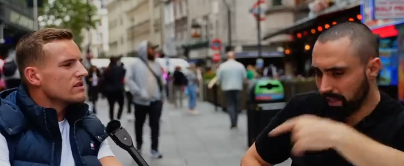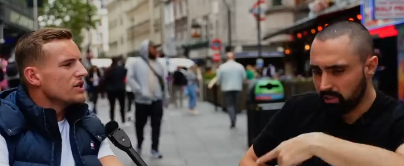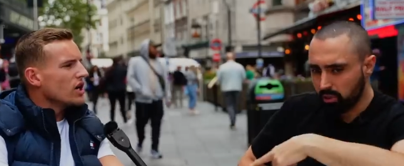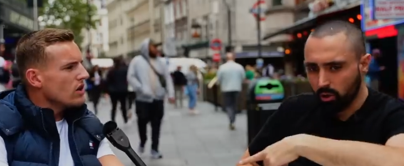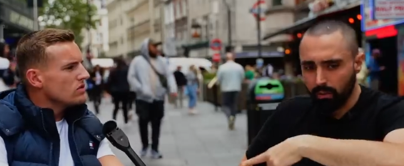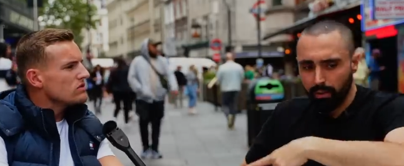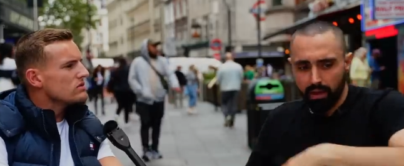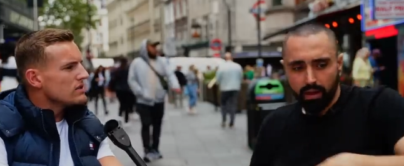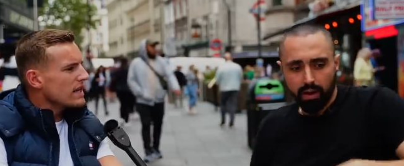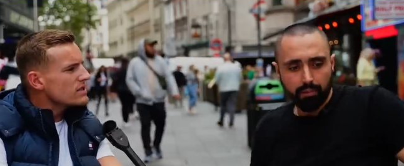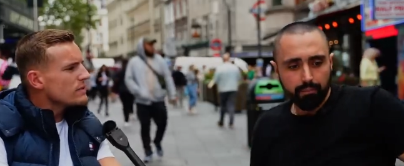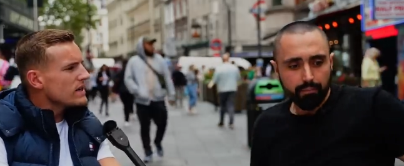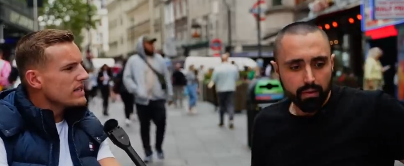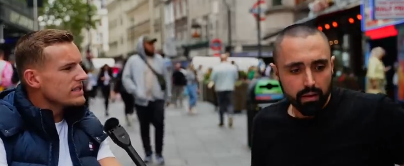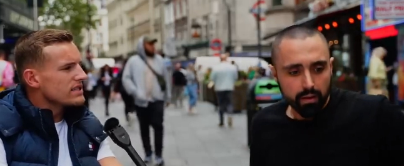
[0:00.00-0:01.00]
Speaker 1: Let's know? talk about that.
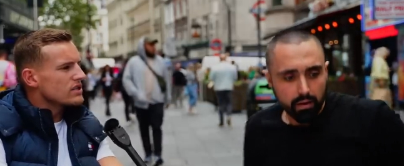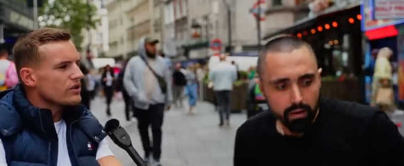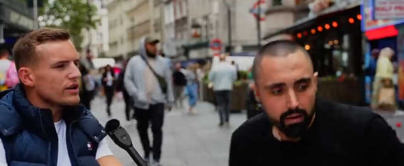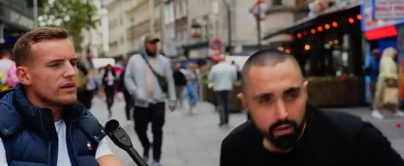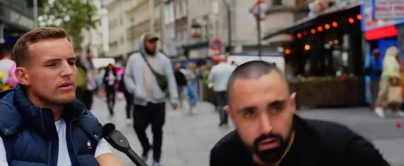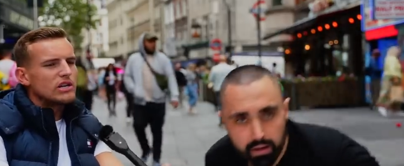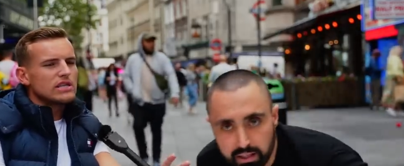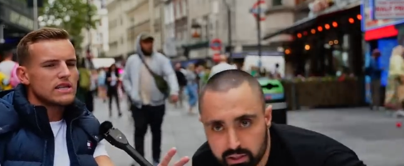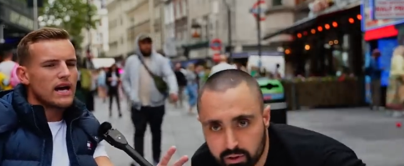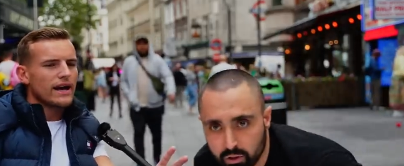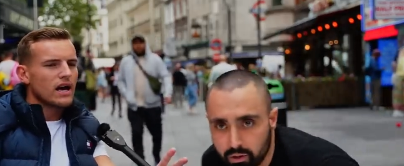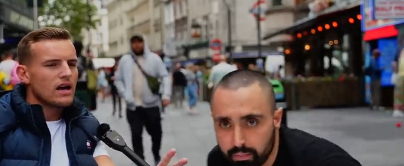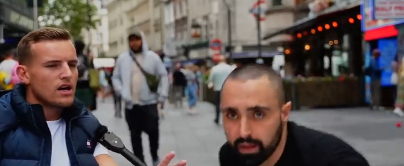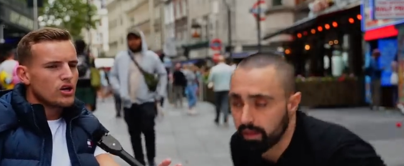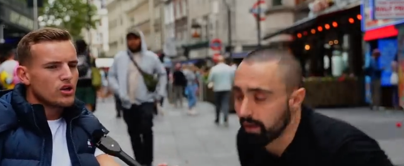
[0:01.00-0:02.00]
That's when I disagree because Let's like,
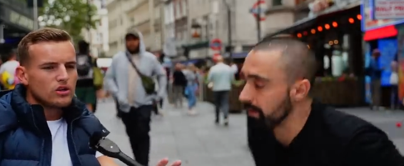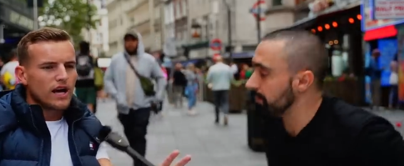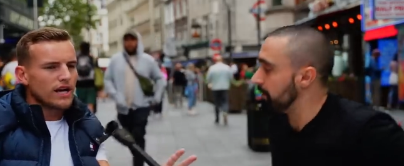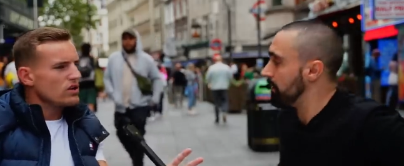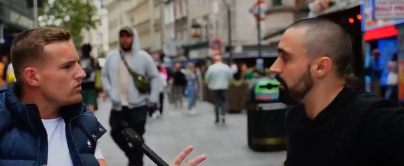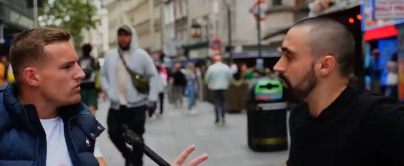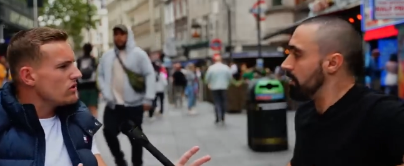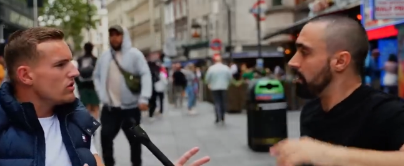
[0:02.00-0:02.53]
talk about that. like you do